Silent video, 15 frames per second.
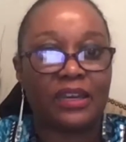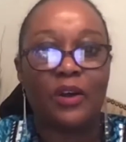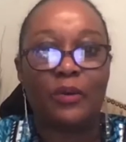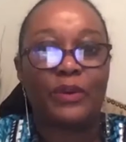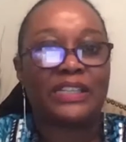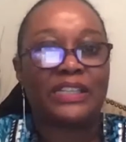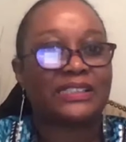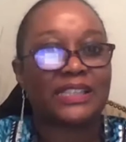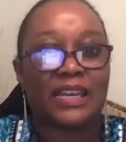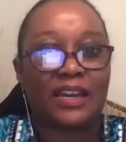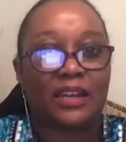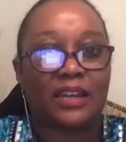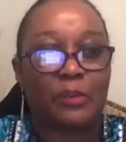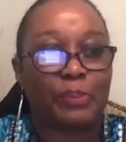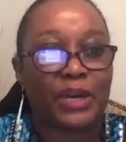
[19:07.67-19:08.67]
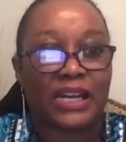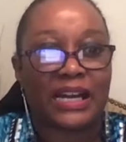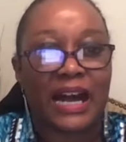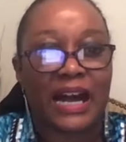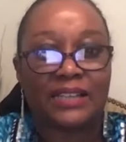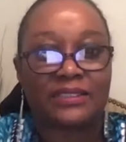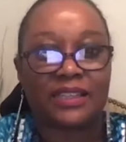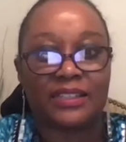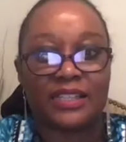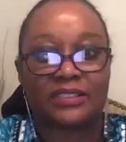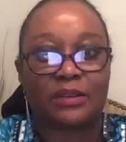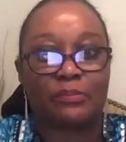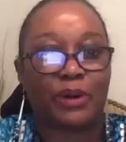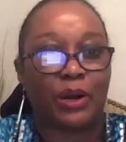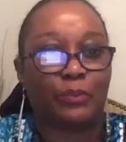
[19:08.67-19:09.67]
We see it in
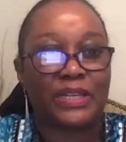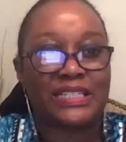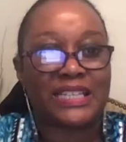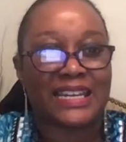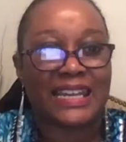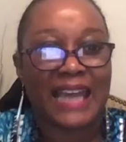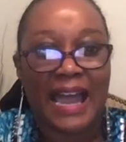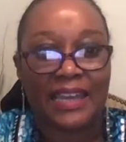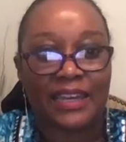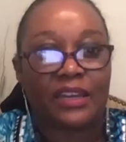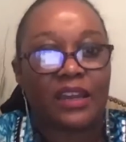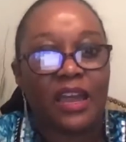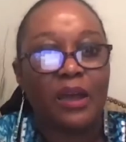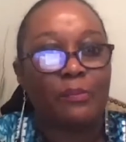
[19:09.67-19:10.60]
Pentecostalism, but we deny it.